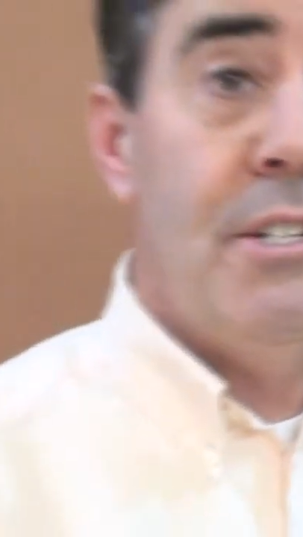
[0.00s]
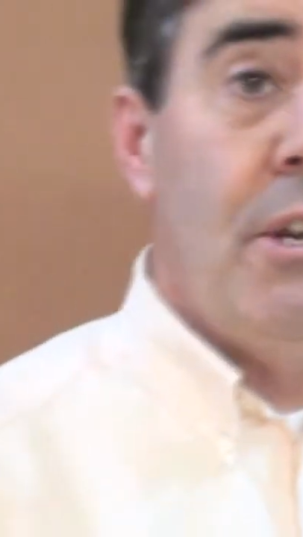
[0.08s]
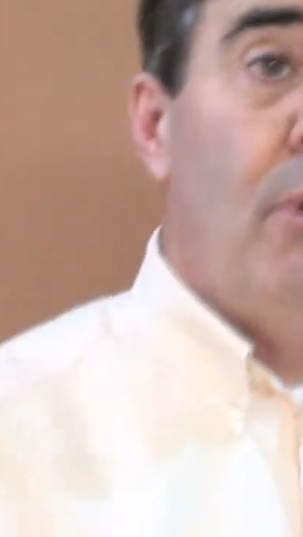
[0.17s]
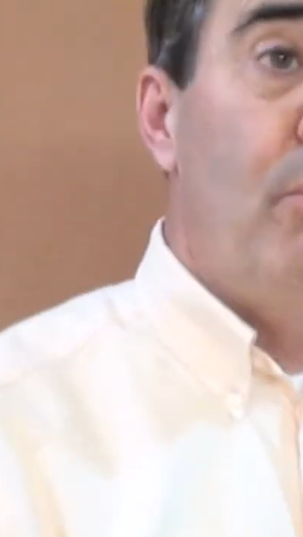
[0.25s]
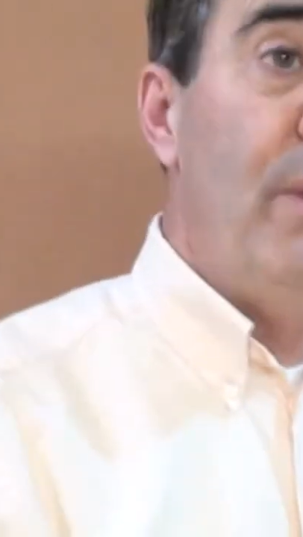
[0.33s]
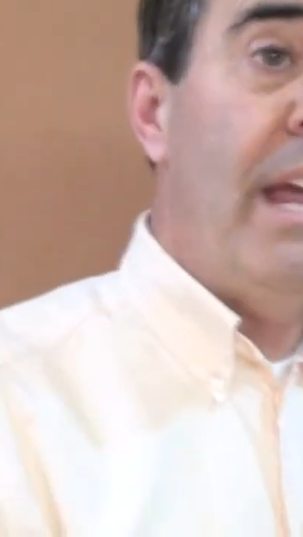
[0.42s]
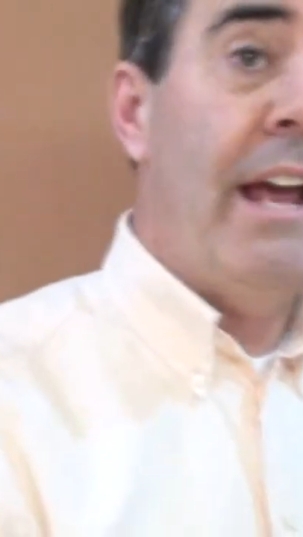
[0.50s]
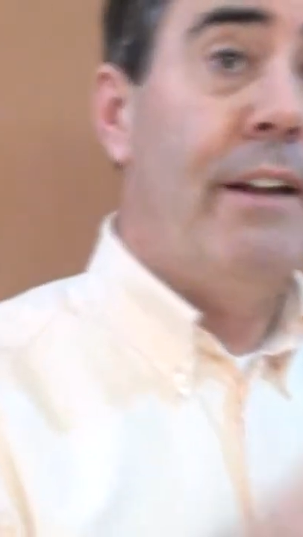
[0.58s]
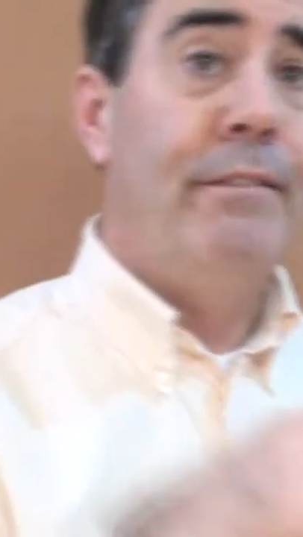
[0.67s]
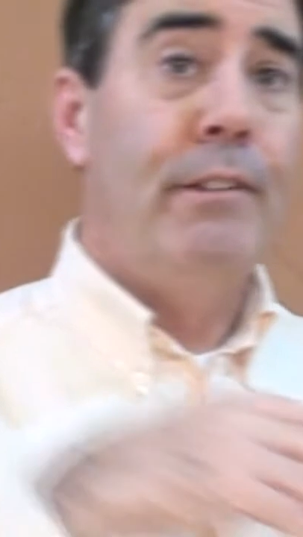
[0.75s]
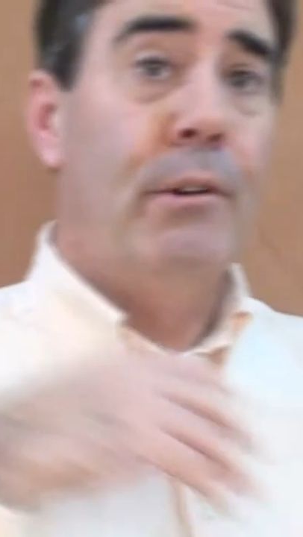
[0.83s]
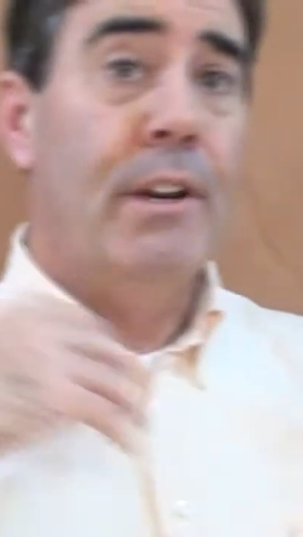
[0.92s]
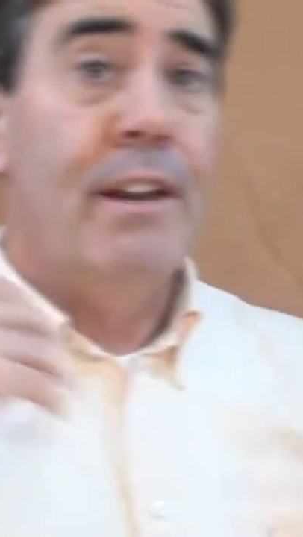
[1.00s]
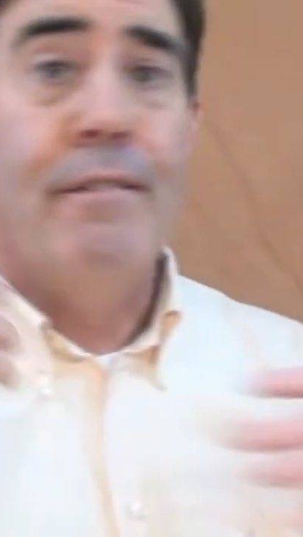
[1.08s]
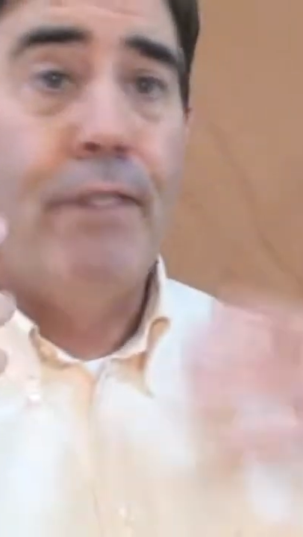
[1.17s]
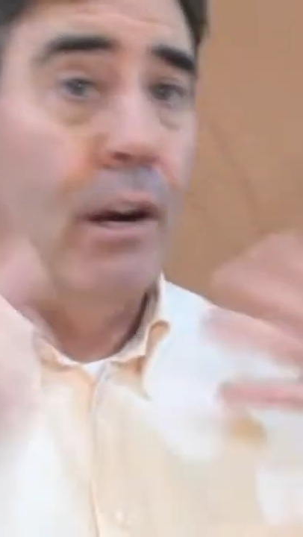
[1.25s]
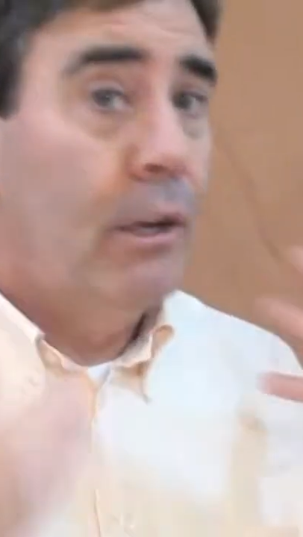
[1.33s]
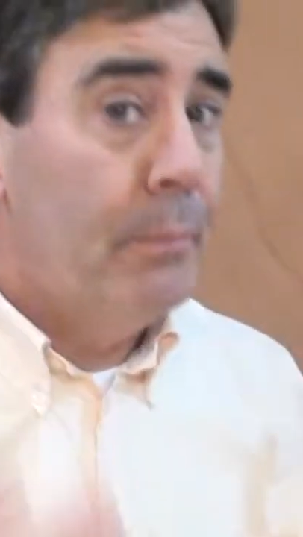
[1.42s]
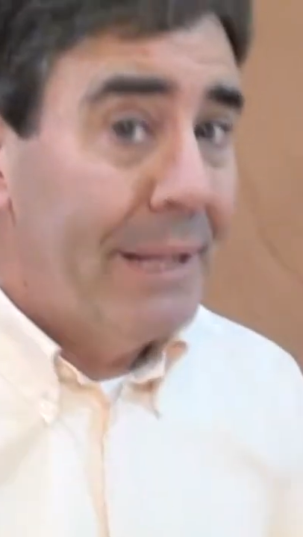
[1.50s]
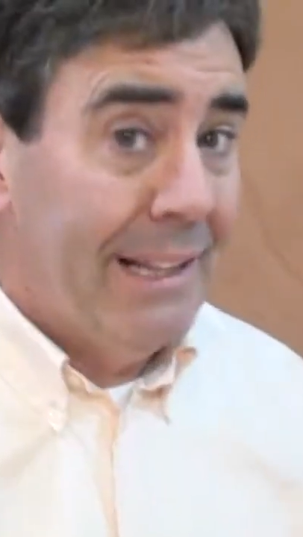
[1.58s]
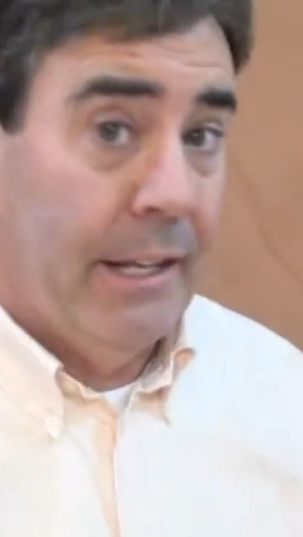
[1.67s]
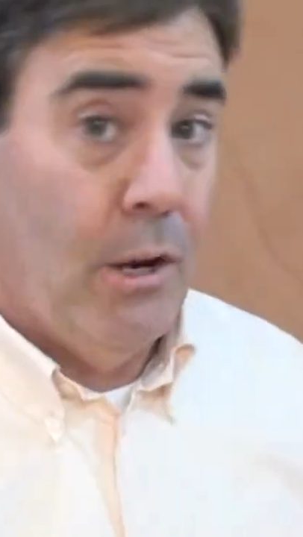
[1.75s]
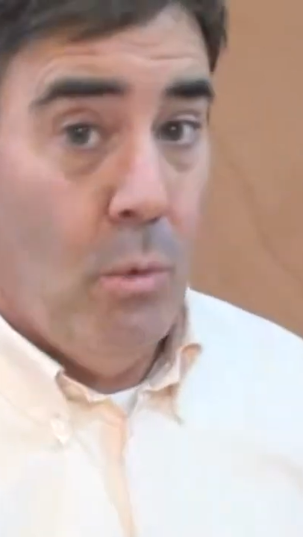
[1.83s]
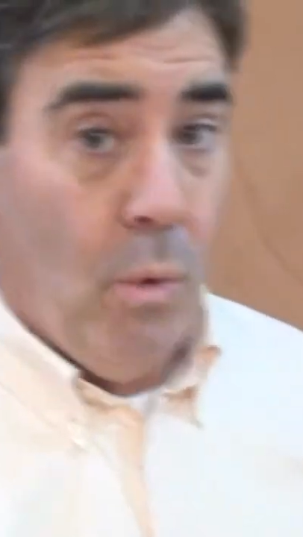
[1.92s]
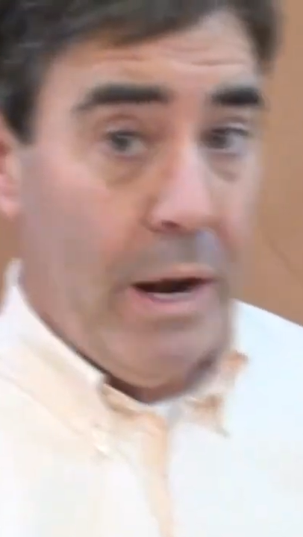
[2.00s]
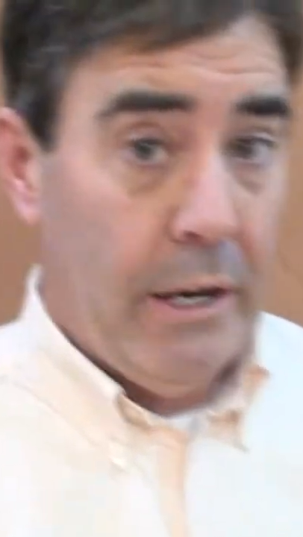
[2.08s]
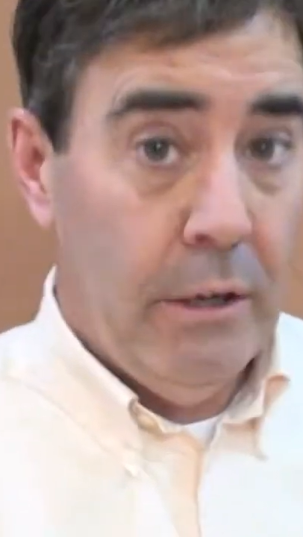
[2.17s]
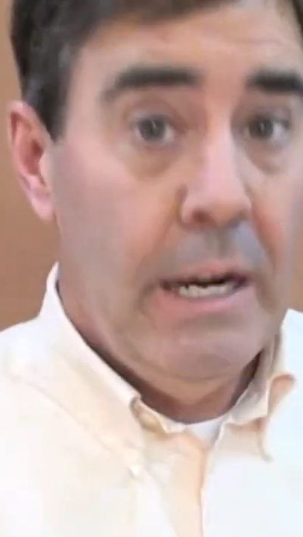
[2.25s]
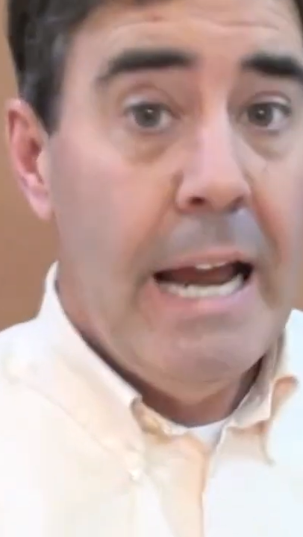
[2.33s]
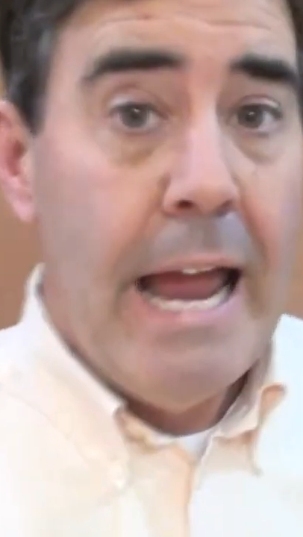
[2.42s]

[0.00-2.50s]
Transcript: So we had a very environmentally aware